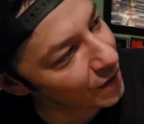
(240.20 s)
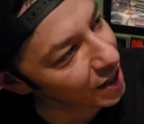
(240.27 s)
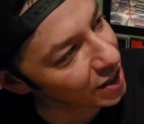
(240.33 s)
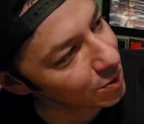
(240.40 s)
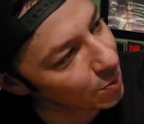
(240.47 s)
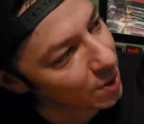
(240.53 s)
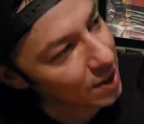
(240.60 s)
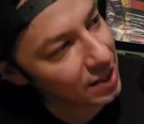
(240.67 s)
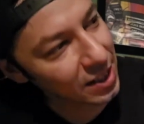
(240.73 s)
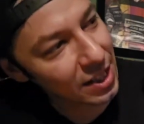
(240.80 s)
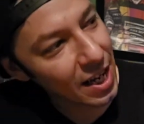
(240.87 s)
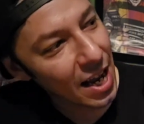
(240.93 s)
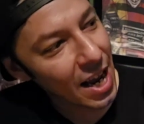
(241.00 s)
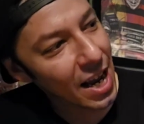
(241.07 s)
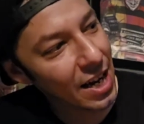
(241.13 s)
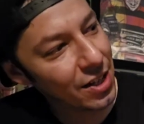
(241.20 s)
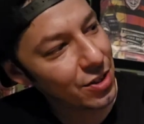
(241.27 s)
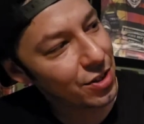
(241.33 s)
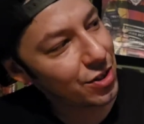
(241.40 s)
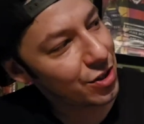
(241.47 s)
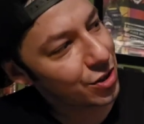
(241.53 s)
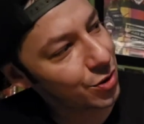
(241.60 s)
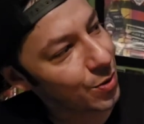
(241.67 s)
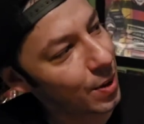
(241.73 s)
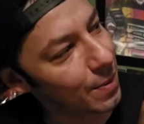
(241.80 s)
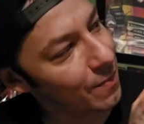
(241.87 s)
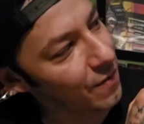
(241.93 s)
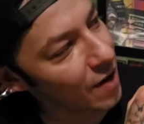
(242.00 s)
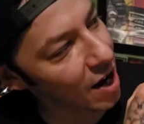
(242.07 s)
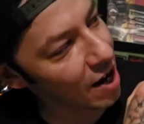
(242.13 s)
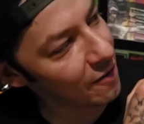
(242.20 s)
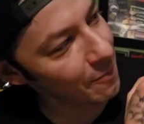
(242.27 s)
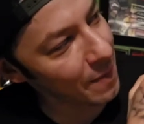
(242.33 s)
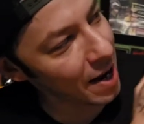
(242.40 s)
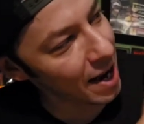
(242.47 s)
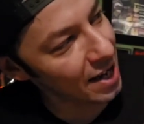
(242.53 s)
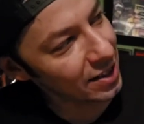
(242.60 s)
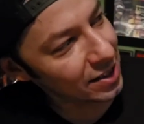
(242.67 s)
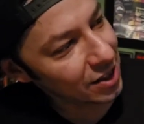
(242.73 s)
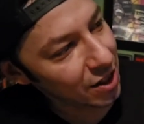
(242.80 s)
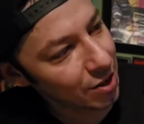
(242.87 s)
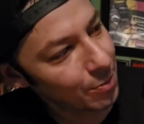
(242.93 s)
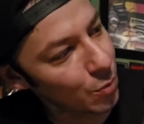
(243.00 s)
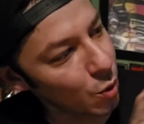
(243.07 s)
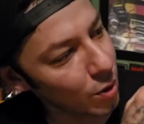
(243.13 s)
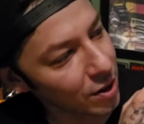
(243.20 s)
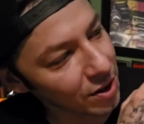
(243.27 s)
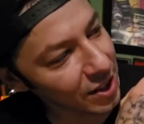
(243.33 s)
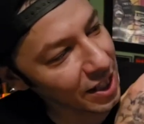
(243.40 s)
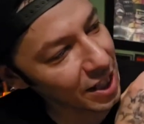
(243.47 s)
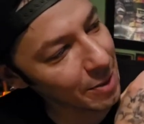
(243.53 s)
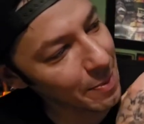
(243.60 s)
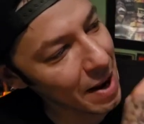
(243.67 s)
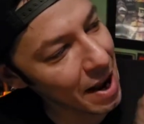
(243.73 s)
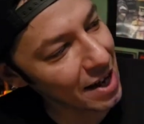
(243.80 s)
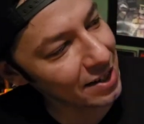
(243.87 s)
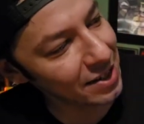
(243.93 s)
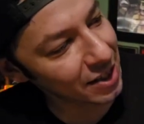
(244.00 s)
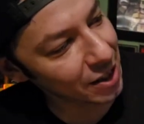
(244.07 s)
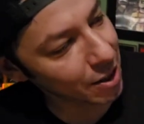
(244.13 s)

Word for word: Face one, the aged Scream 5 mask, a more clean mask.